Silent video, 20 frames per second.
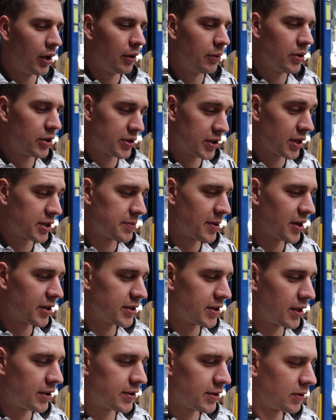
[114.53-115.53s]
which does make
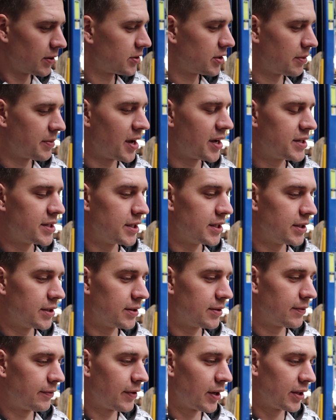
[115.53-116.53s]
sense. It also makes
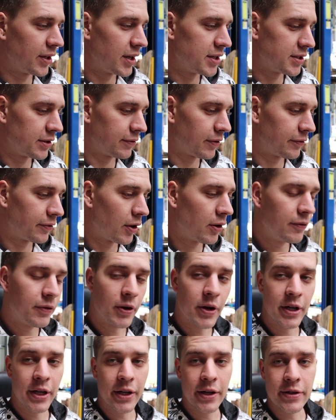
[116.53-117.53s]
it fairly easy for fault
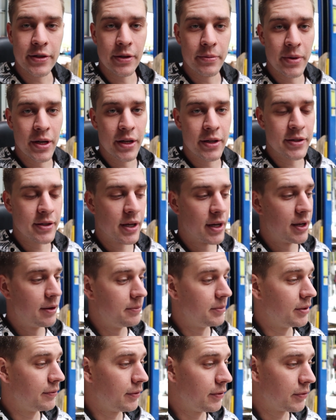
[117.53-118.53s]
finding, because it means
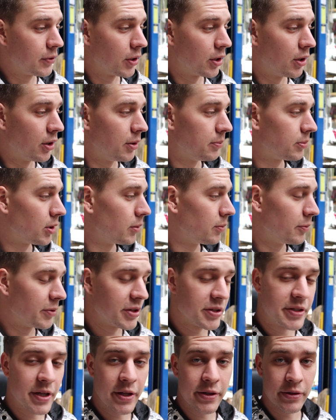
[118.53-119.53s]
if you've got a problem with
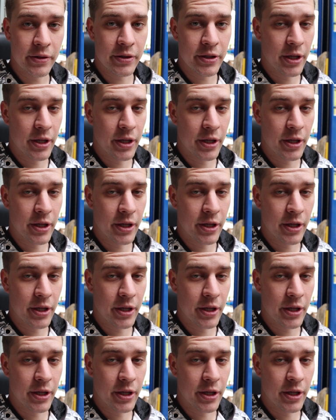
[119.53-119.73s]
a sensor or